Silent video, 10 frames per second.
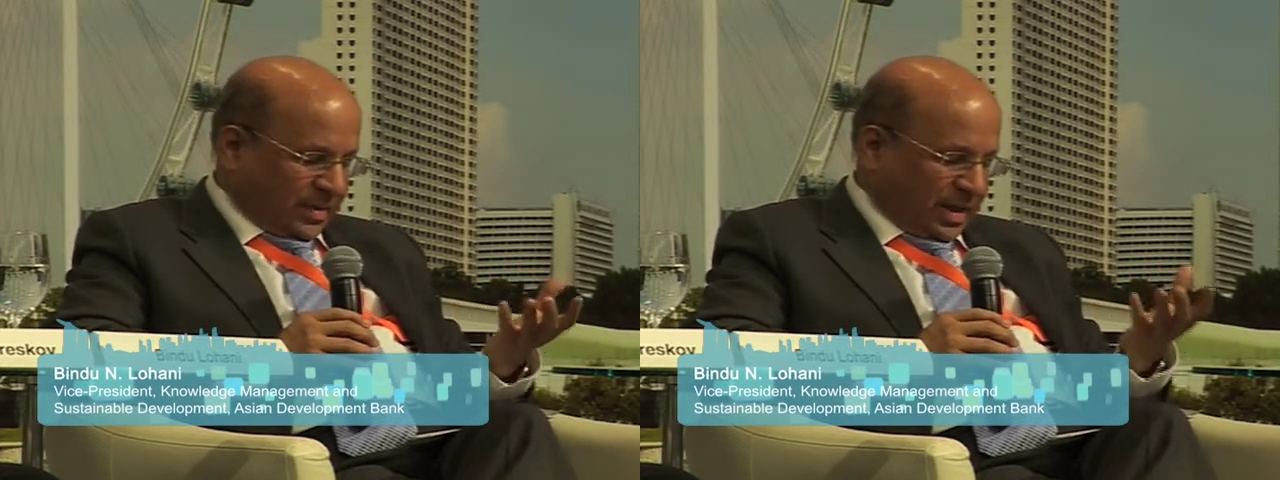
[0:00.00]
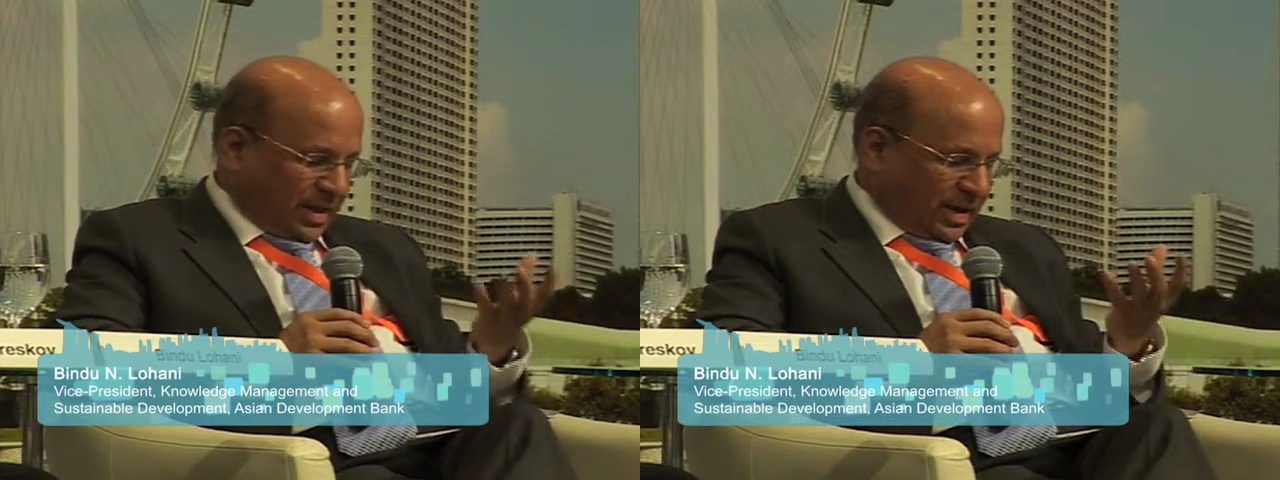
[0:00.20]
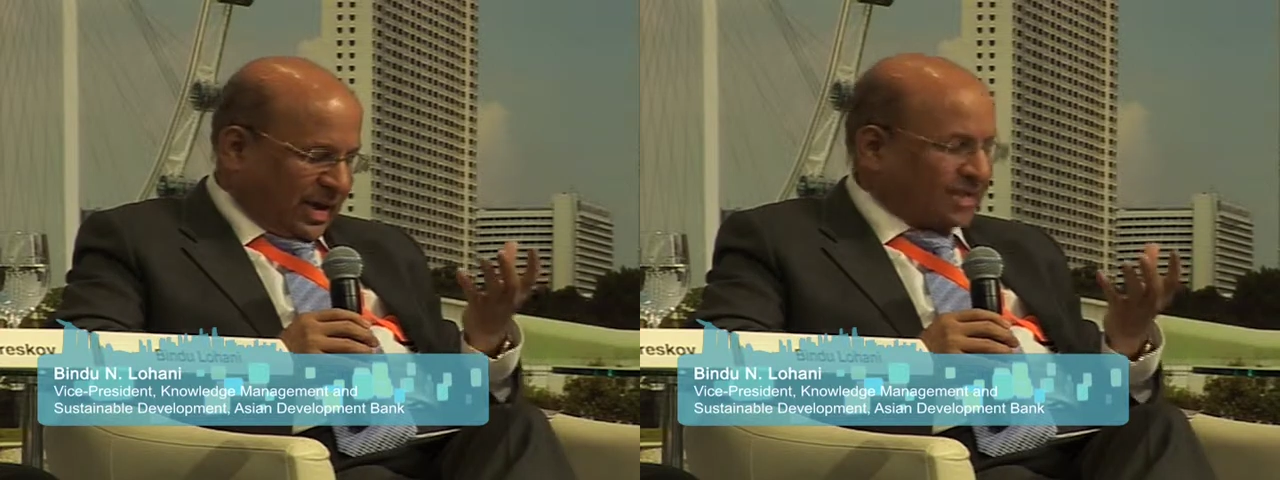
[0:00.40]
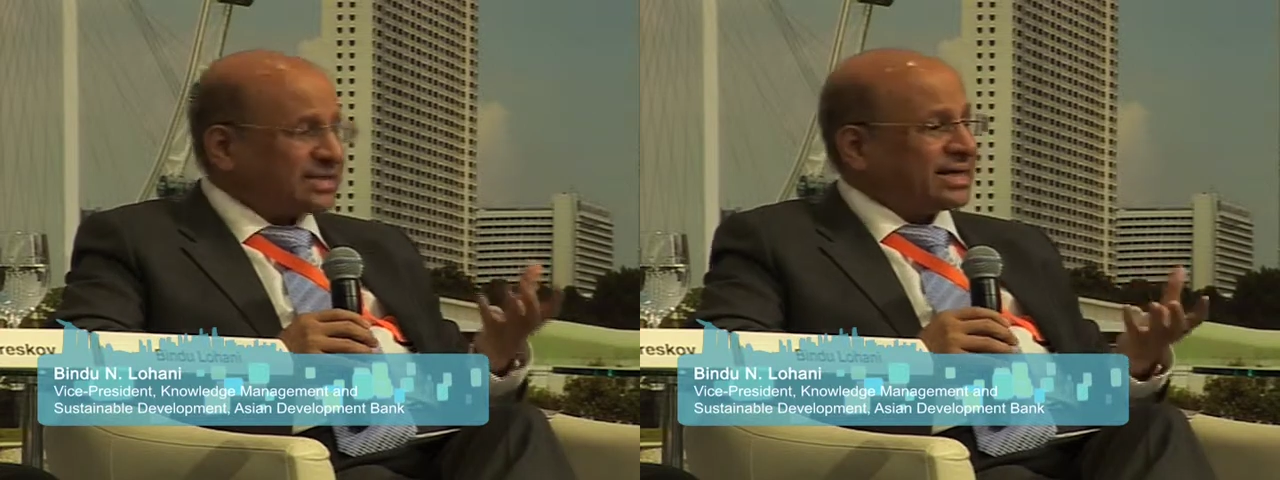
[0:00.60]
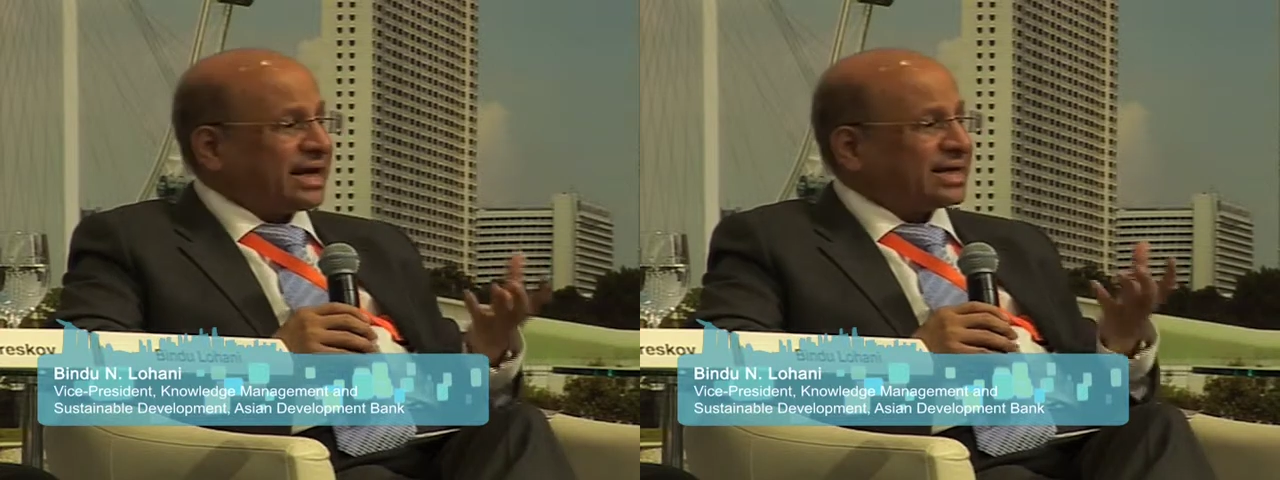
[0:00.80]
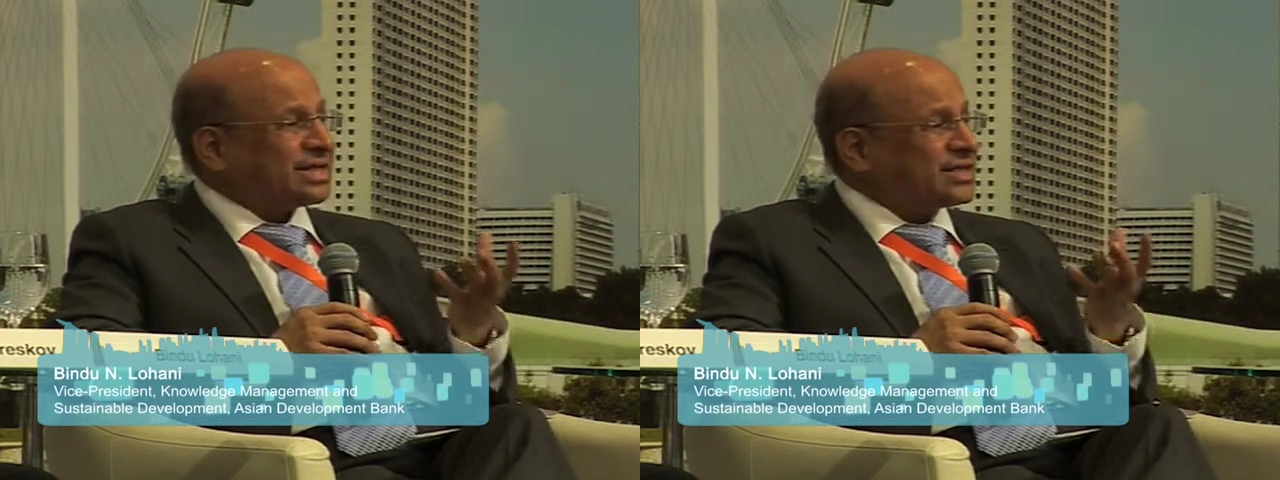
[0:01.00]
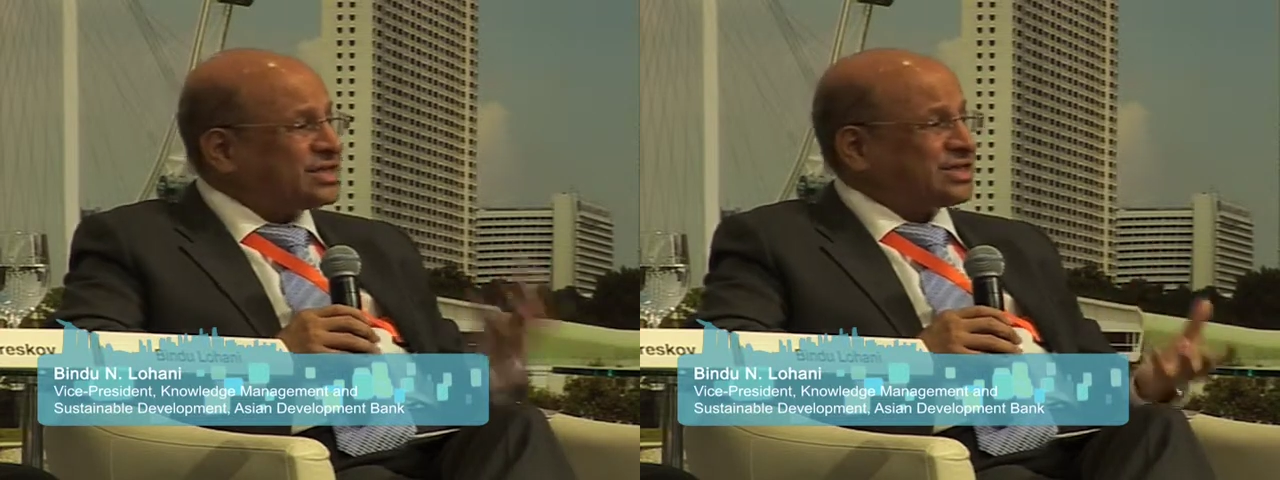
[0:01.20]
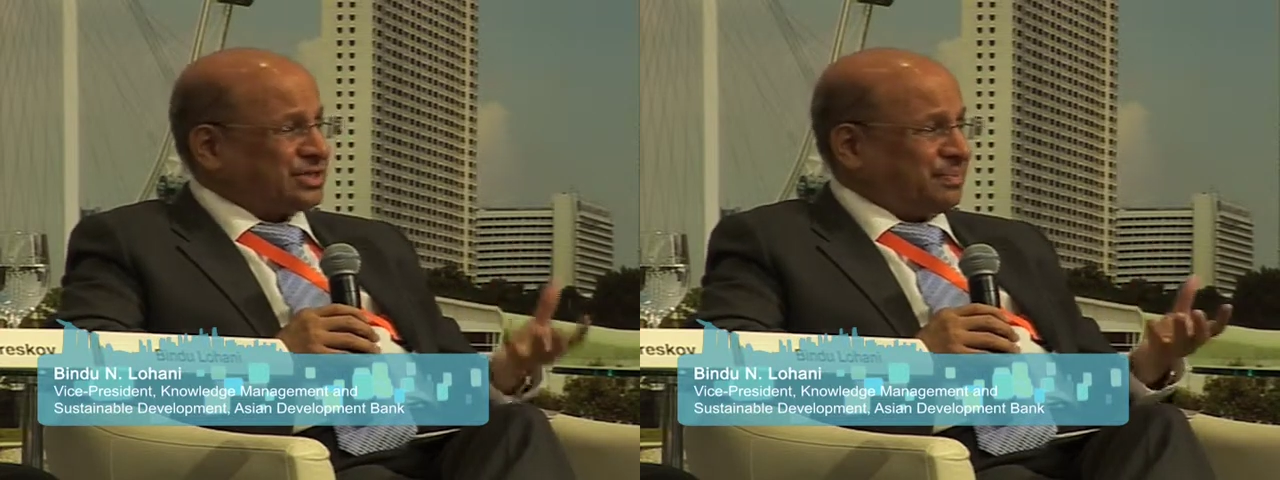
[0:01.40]
that I think like a
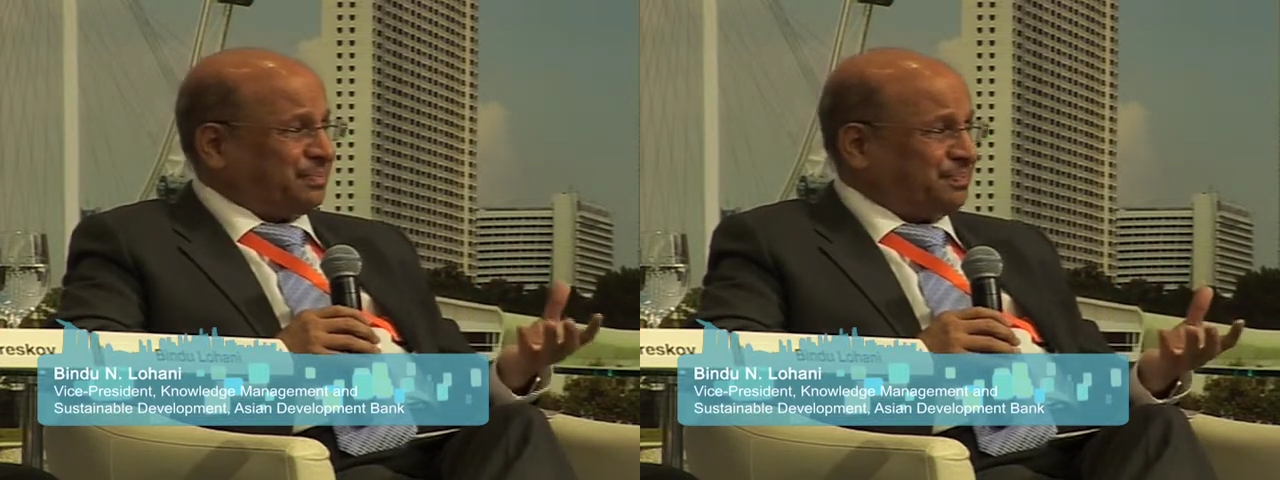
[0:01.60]
system,